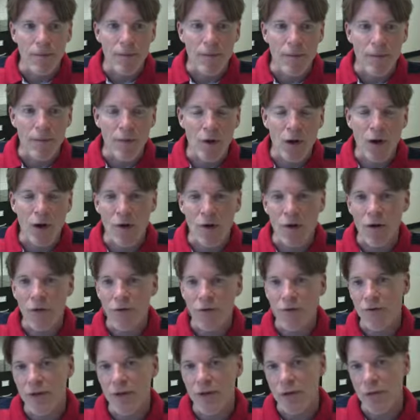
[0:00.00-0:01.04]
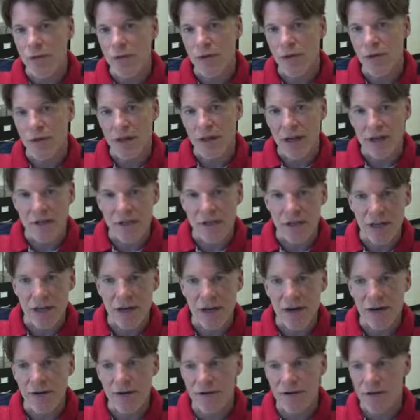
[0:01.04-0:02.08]
Not all fit with the
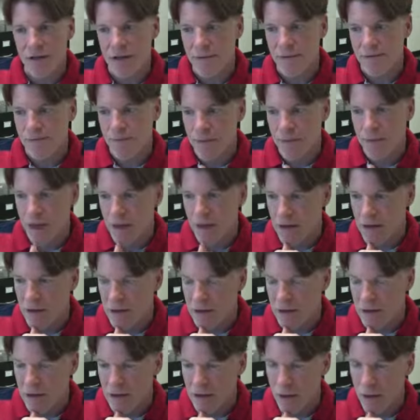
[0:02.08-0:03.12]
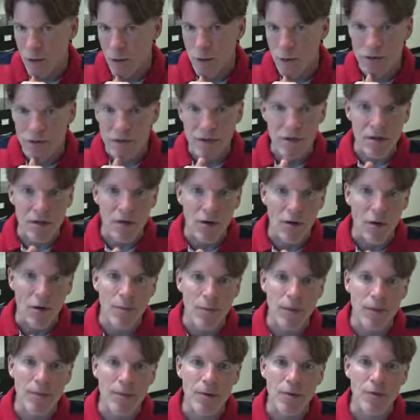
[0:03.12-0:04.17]
lifestyles and goals that all
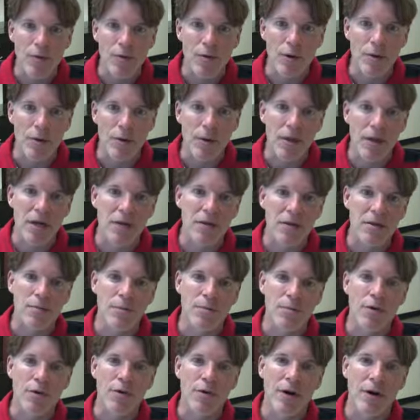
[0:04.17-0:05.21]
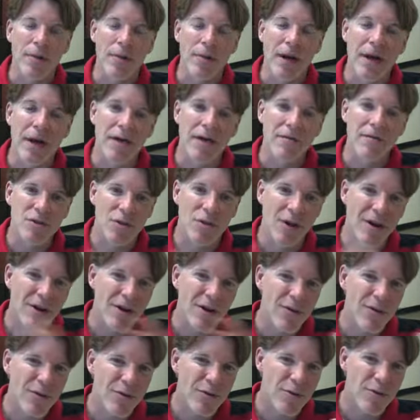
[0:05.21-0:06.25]
people who are applying to the program have. So I'll
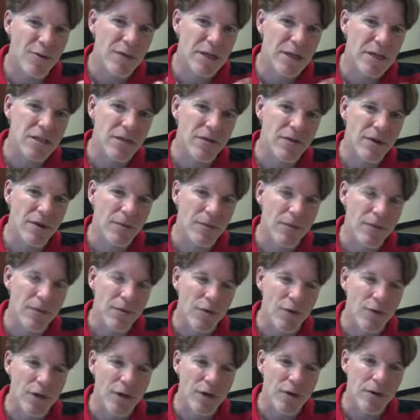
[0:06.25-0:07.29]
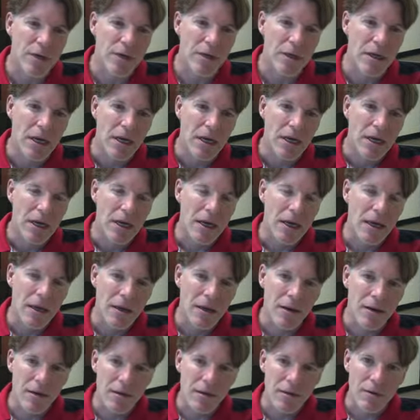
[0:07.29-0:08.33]
go through each of them for you
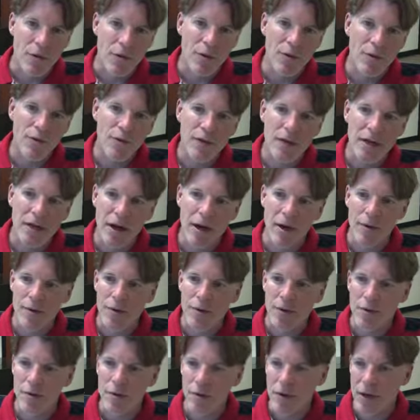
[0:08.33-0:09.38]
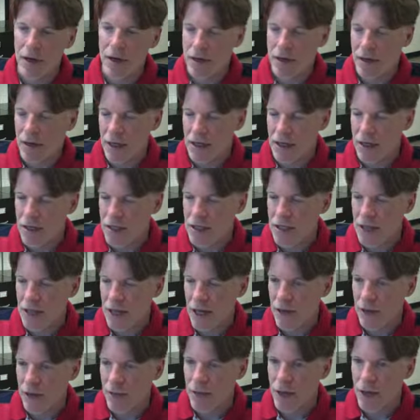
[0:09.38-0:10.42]
and hopefully help you
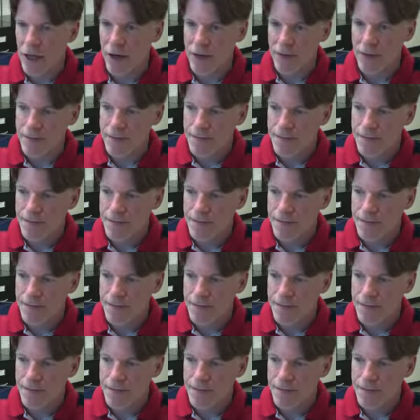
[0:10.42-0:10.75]
understand them better.